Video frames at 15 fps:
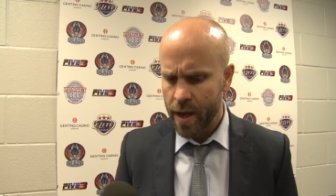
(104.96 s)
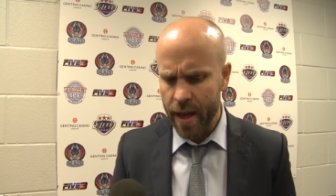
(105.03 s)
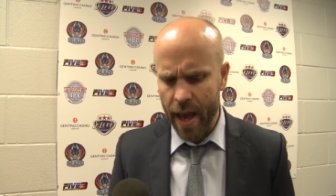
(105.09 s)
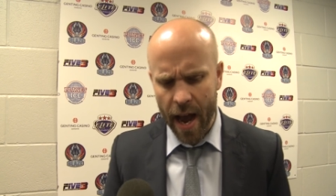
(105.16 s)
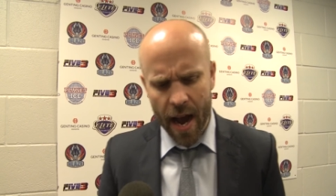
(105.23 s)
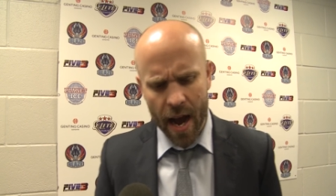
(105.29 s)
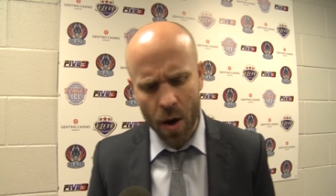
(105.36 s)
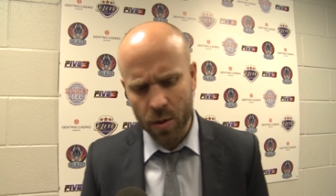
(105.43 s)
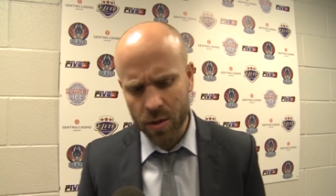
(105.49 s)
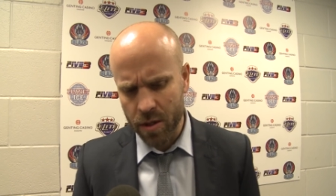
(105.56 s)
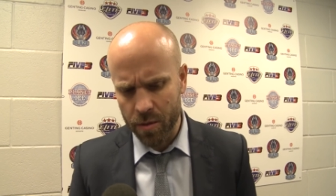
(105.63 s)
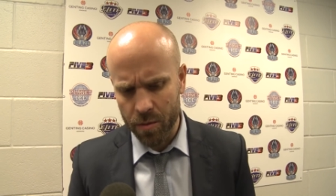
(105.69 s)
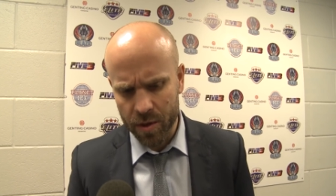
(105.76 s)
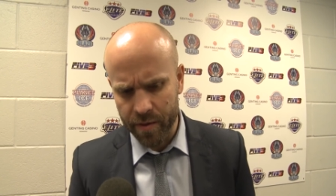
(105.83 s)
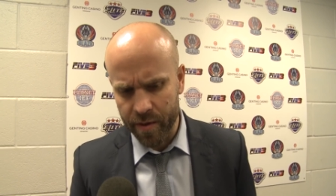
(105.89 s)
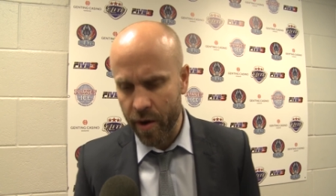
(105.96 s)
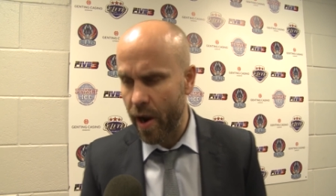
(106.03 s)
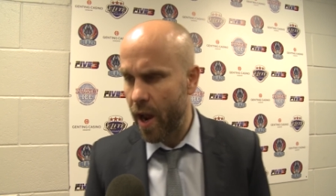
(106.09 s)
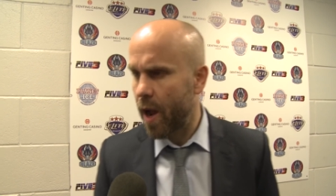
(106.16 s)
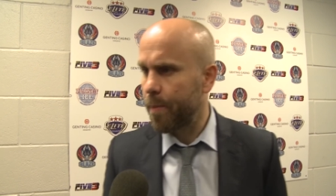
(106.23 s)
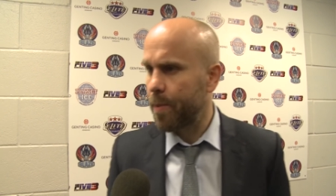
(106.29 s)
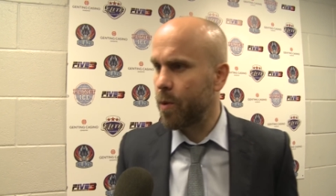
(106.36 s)
Yeah, I wasn't wasn't very
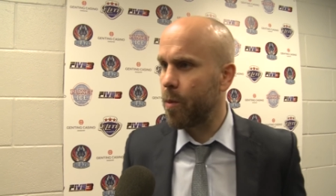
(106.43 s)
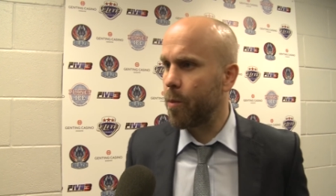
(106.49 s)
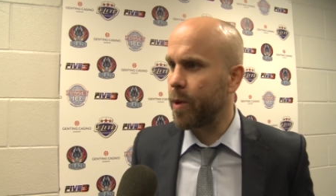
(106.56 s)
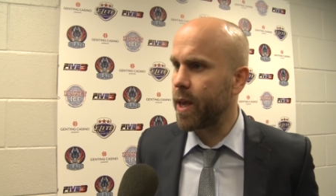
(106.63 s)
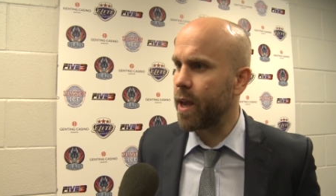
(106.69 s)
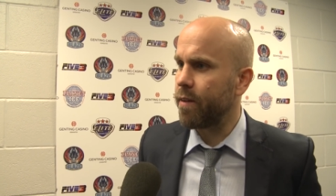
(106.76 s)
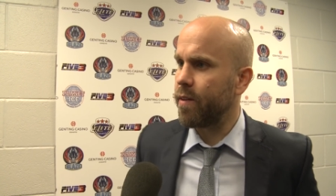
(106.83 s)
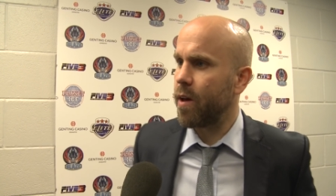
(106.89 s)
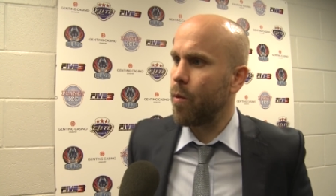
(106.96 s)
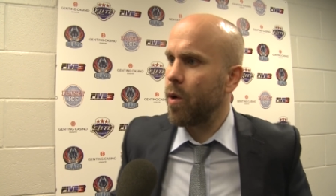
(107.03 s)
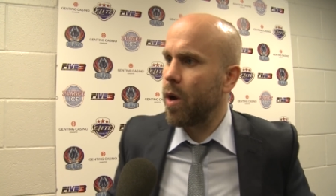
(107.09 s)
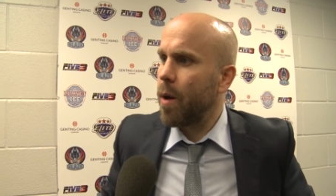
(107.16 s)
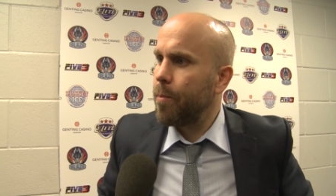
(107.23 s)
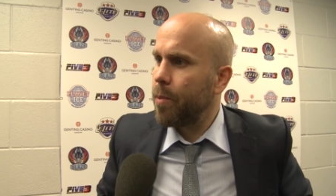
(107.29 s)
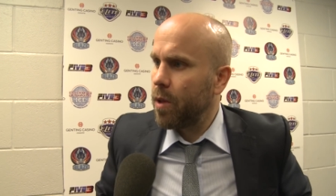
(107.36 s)
happy when we gave that one up.